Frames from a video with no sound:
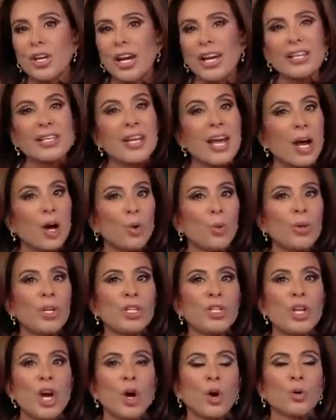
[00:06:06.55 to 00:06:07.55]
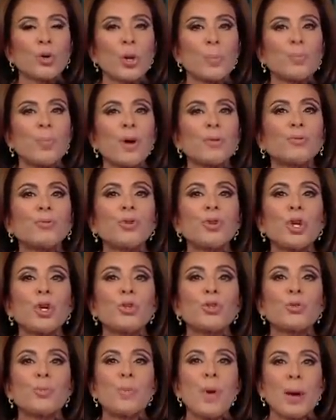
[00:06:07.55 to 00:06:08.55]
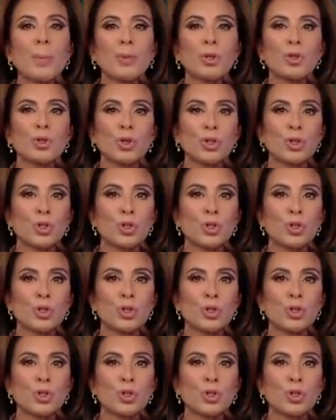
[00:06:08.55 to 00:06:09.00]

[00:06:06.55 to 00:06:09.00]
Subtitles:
And now we know that but for those memos